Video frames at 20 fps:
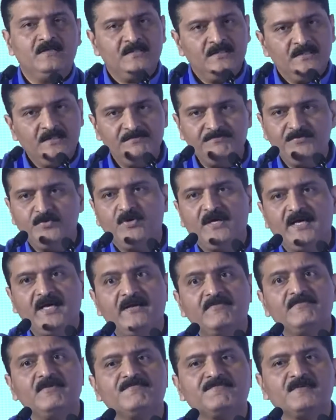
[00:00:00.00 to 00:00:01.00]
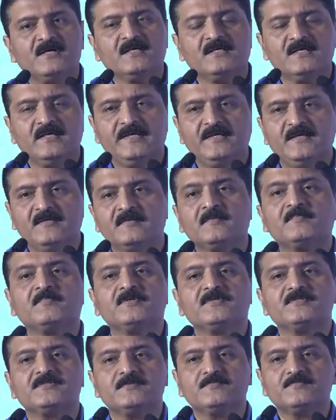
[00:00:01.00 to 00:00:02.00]
if you have a frontline
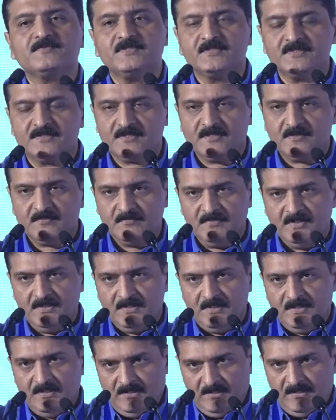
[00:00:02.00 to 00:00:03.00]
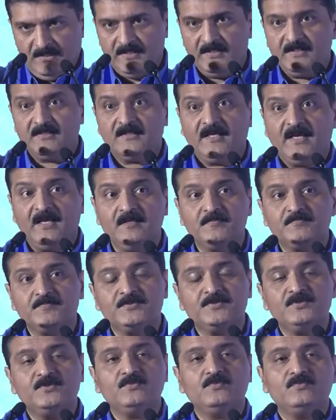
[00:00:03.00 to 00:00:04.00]
entrepreneurship system, it
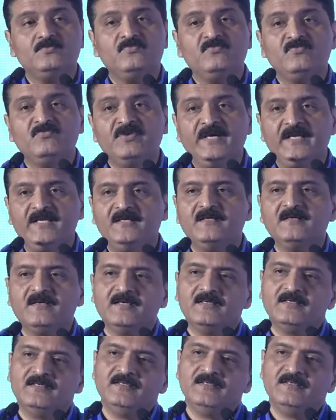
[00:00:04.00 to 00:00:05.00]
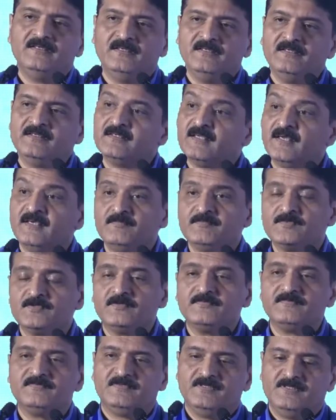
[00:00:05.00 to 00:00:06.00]
helps you very greatly in times
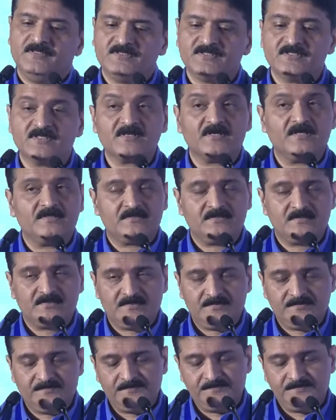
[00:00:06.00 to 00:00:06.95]
of stress.